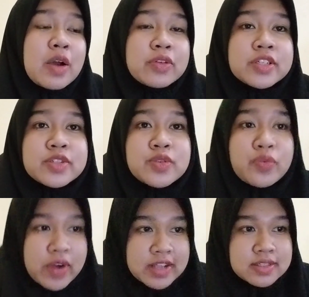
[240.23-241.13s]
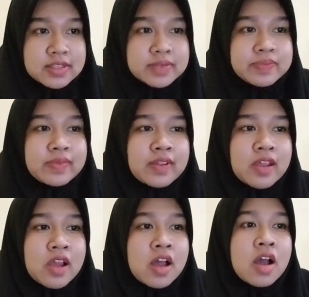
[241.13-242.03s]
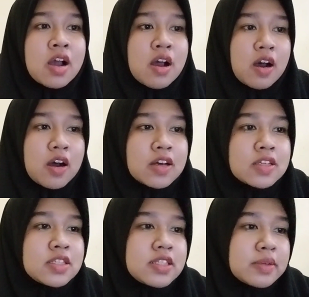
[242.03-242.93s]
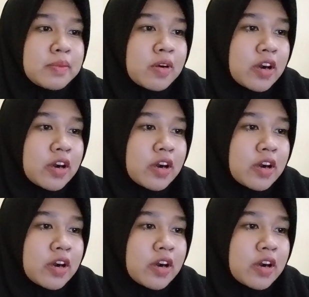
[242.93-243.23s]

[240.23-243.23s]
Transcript: the surface. Once the more